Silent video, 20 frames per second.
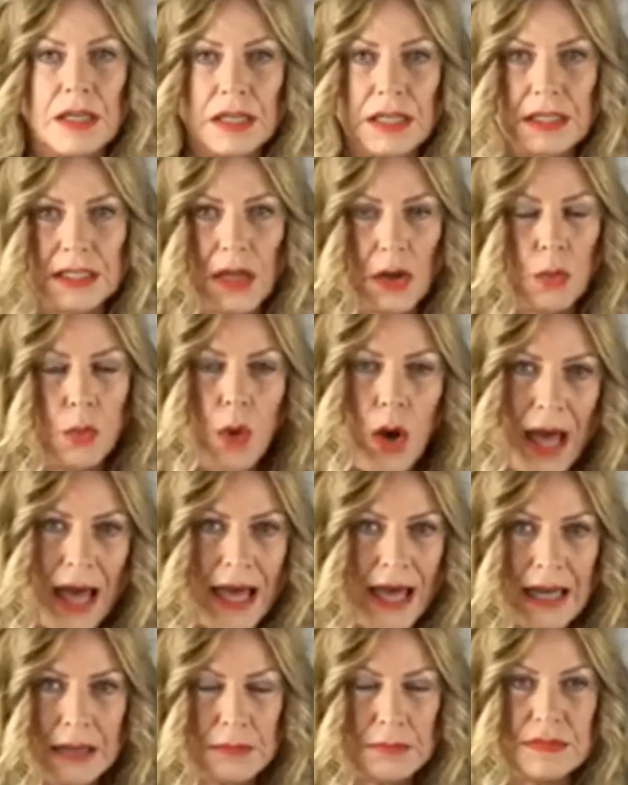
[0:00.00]
Now what
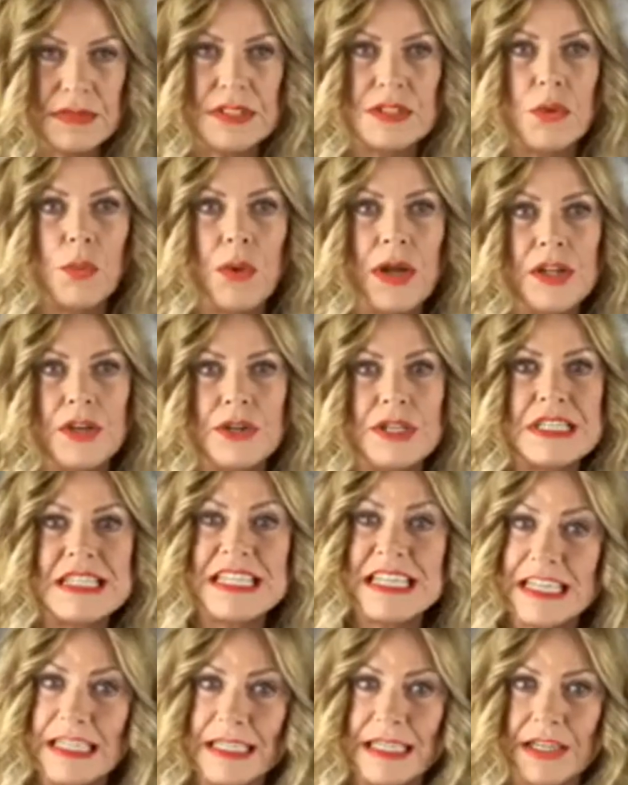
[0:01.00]
happens when you're a
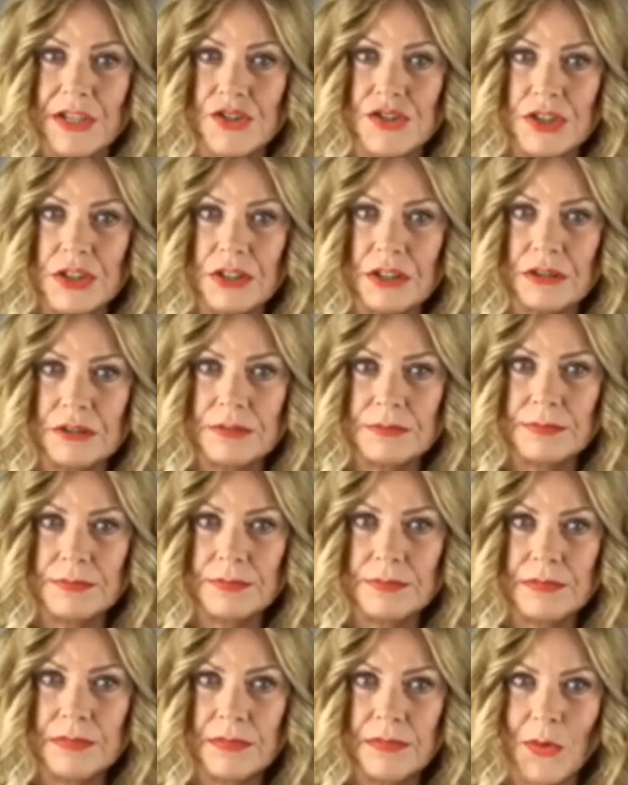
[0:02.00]
teenager,
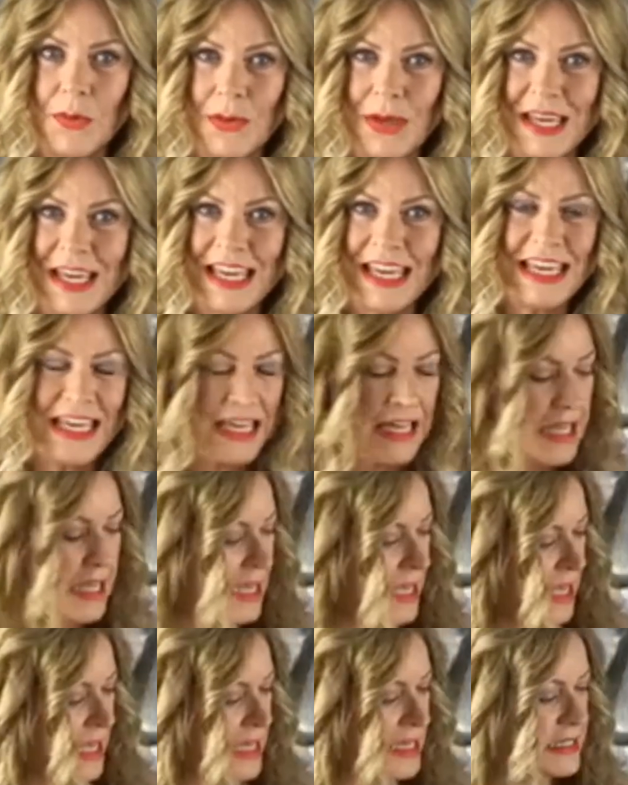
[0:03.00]
okay,
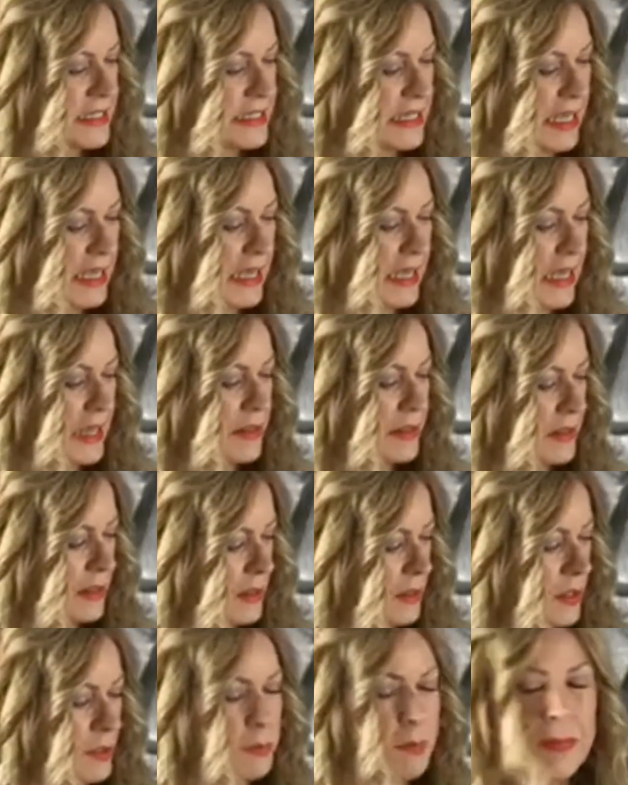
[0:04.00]
is that
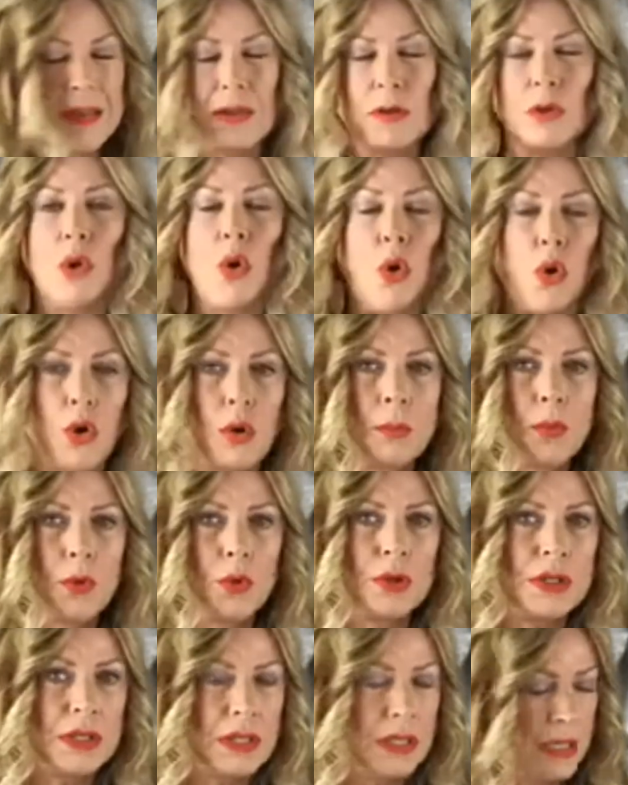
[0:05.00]
the male
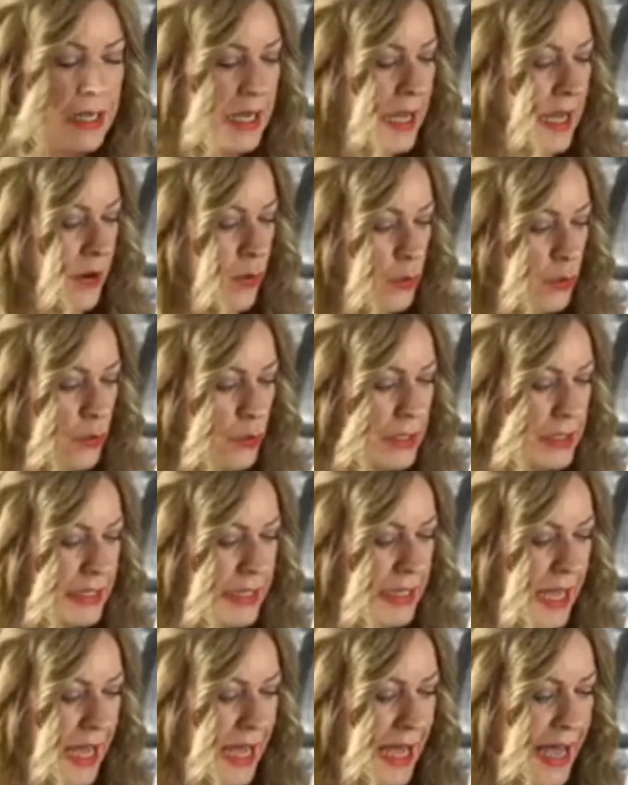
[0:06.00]
hormone
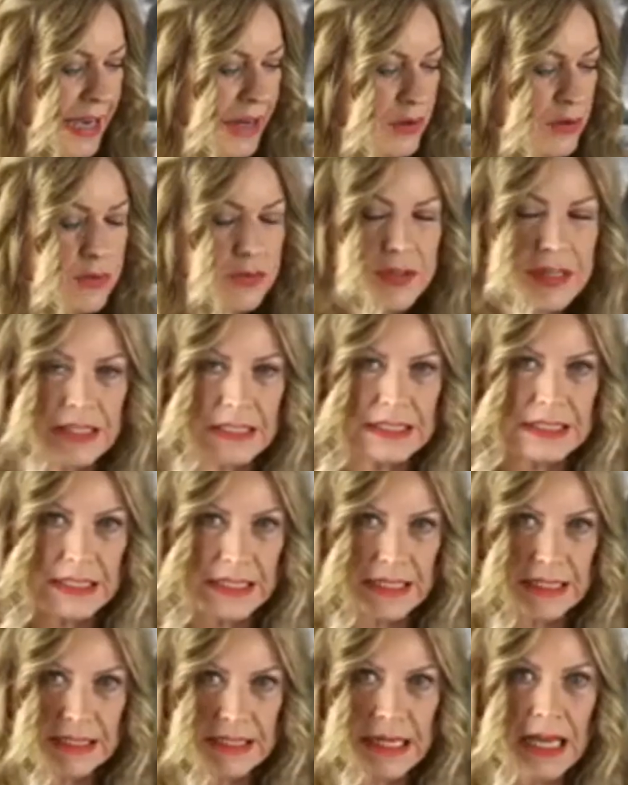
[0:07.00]
really aggravates
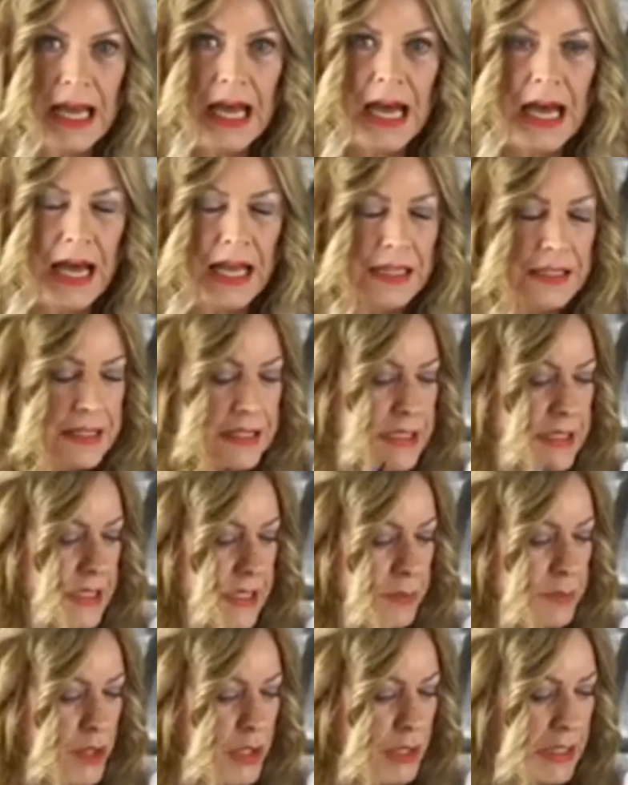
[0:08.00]
this and
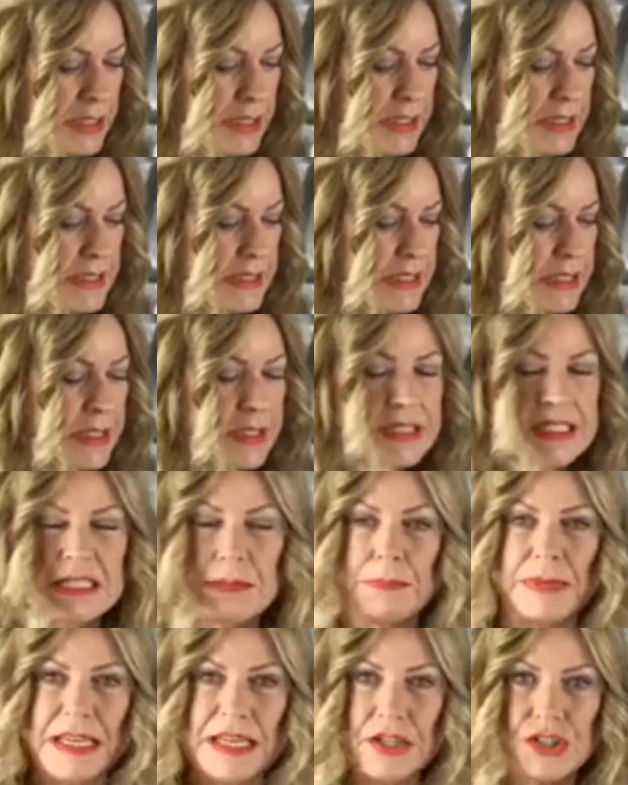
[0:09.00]
stimulates the
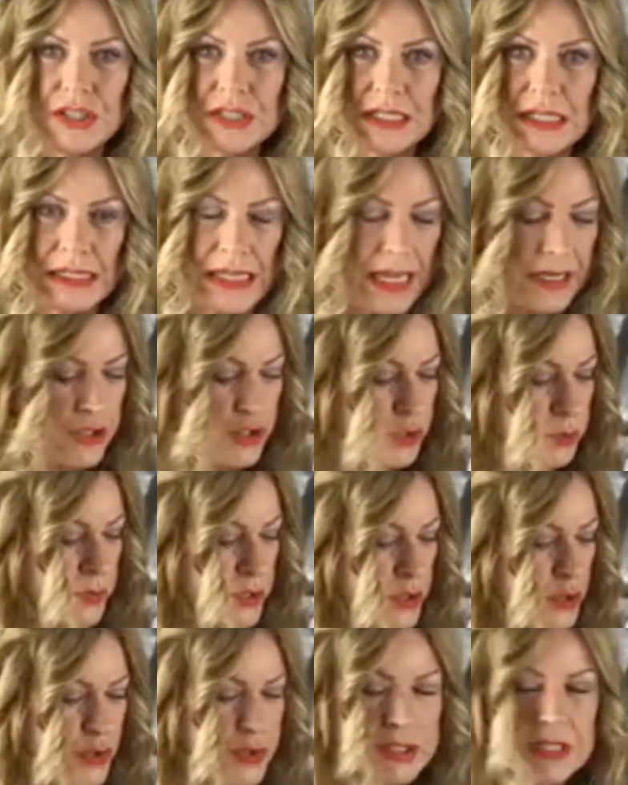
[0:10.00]
sebaceous gland to
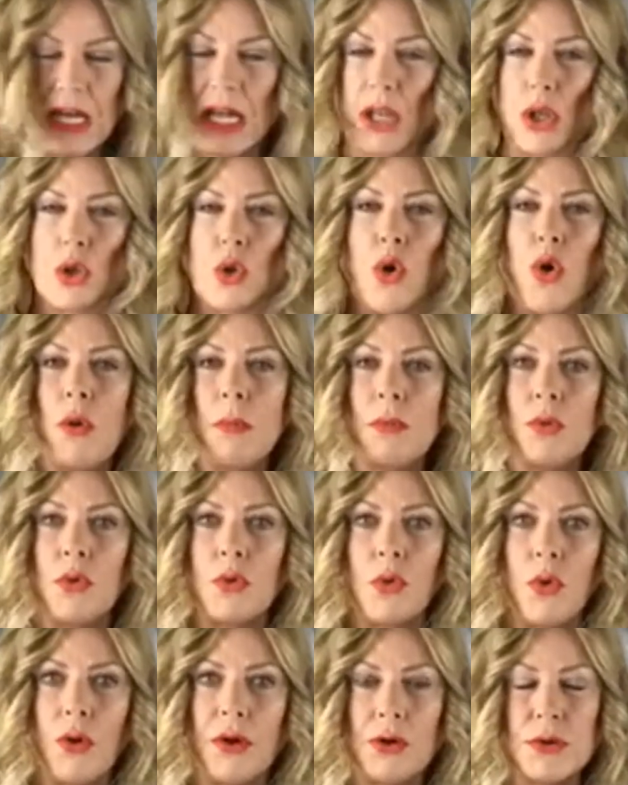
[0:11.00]
produce a lot more oil.